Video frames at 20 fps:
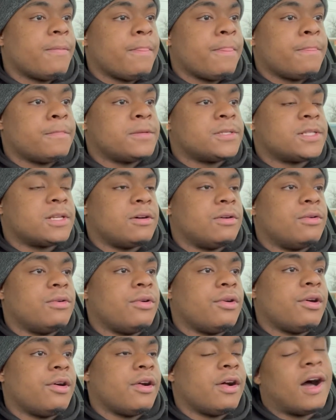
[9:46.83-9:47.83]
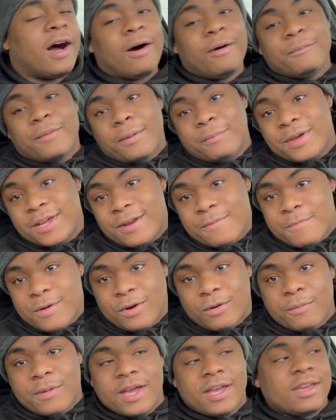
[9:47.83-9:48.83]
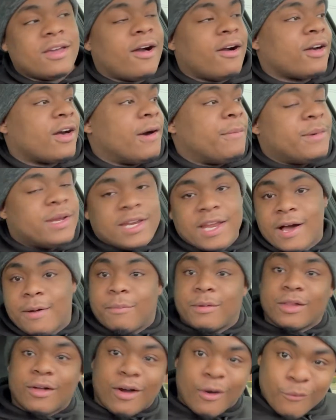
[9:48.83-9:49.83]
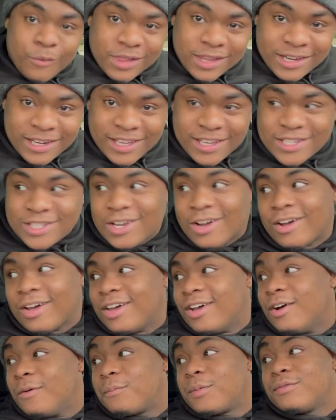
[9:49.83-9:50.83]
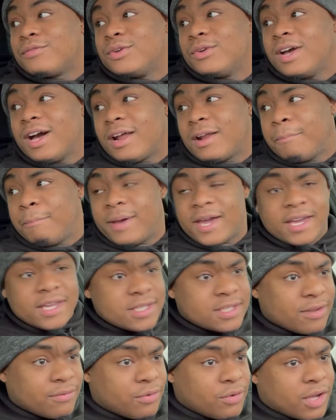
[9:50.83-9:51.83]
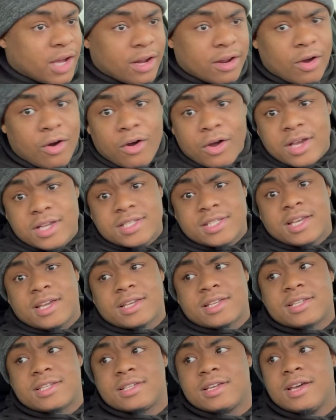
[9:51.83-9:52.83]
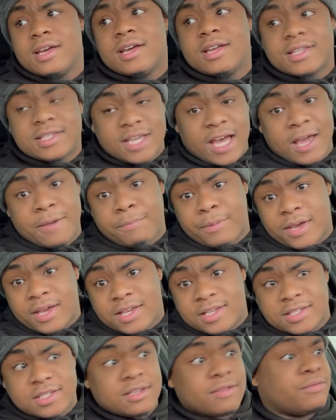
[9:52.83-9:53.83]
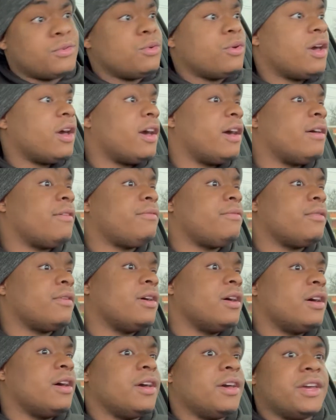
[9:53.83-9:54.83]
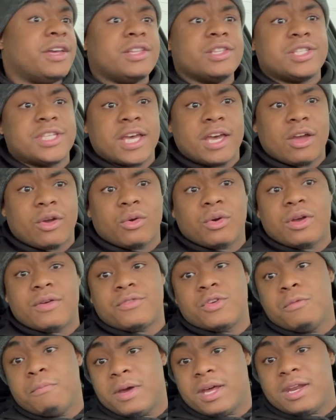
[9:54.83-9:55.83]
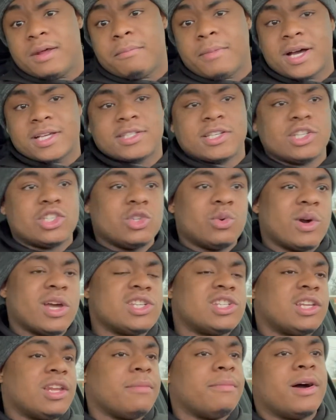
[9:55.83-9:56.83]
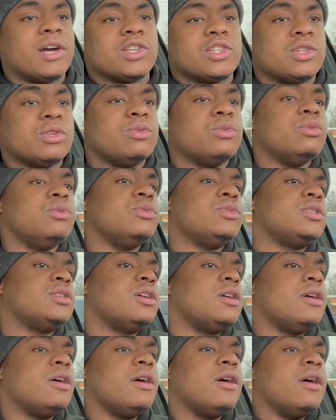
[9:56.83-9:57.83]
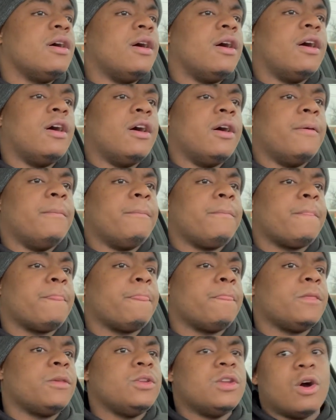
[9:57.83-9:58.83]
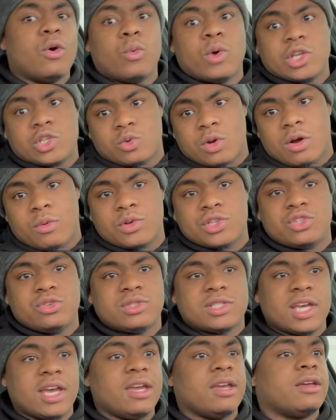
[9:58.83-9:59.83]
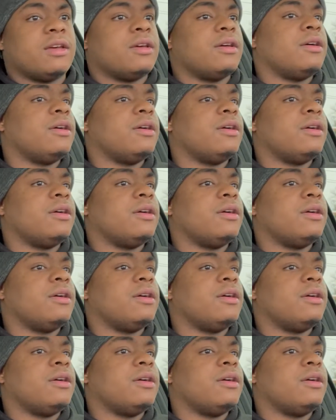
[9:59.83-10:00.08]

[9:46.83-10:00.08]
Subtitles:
So I'm in the middle, man. Y'all comment down below. I really need y'all help. If you got a base, if you got an RSX Type S, if you have an Integra, if you've been in my situation, in my shoes, you know, which route would you take?